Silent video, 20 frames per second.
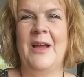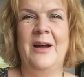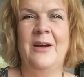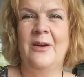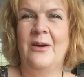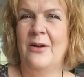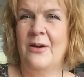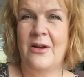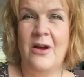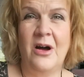
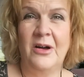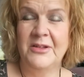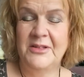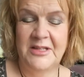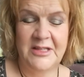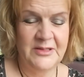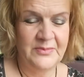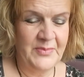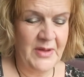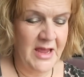Oh,
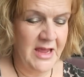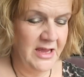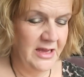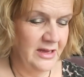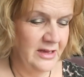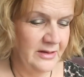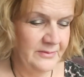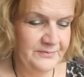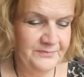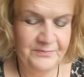can't
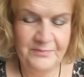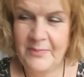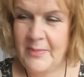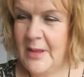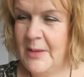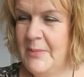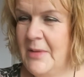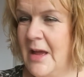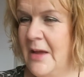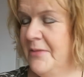speak.
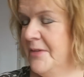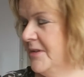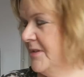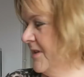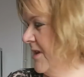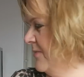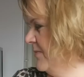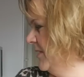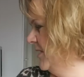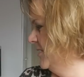I'm having
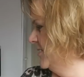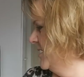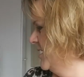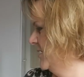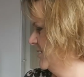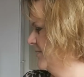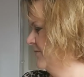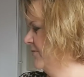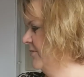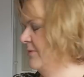so many
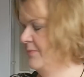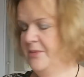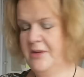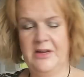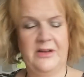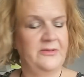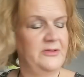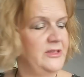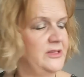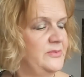days of not
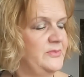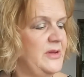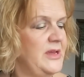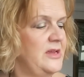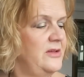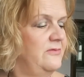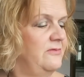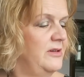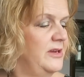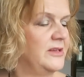being able to
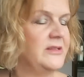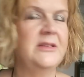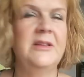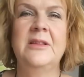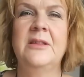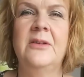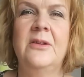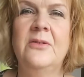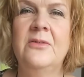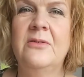speak
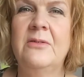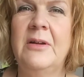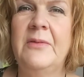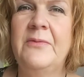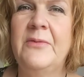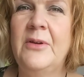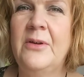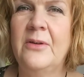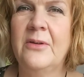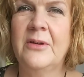recently. The longer
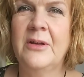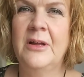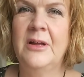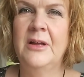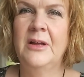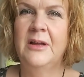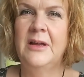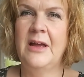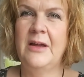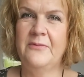I vlog
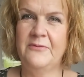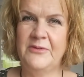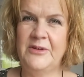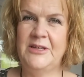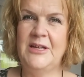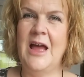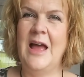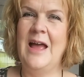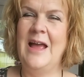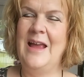
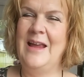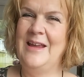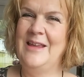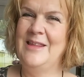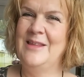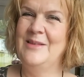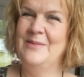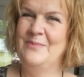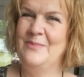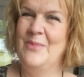every
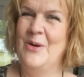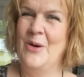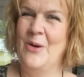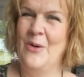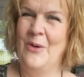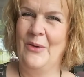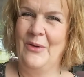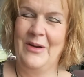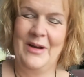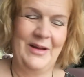day, the
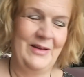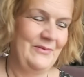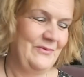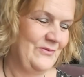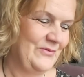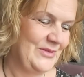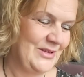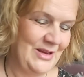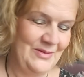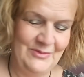more I
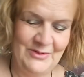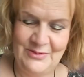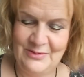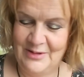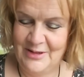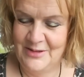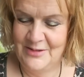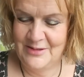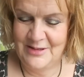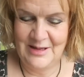seem
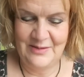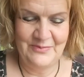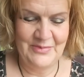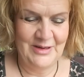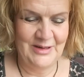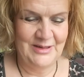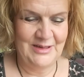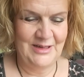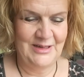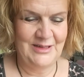to lose the
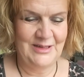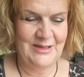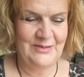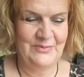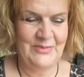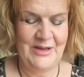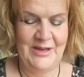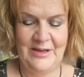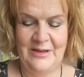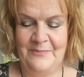ability to
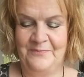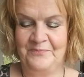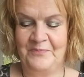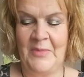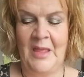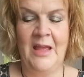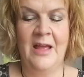speak.